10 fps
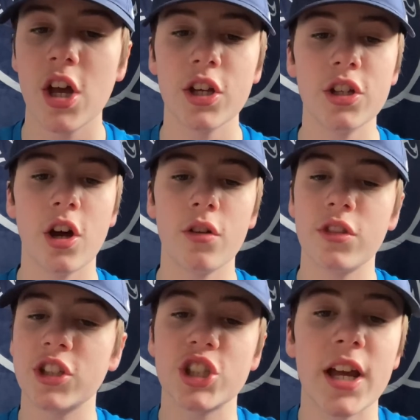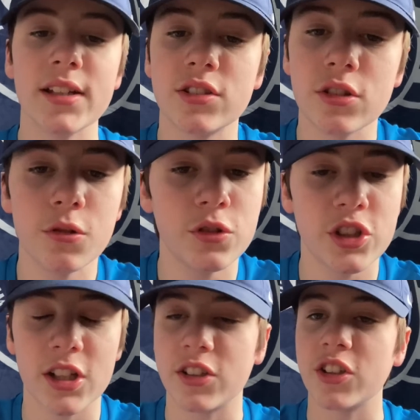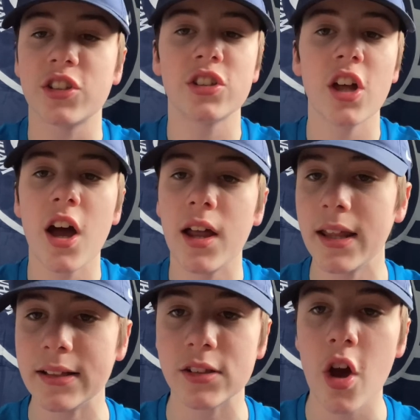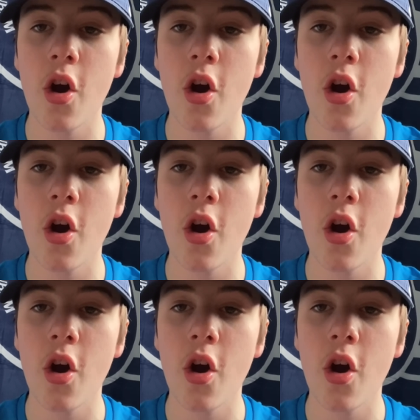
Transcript: you know, the Jesus's, the Sterling's,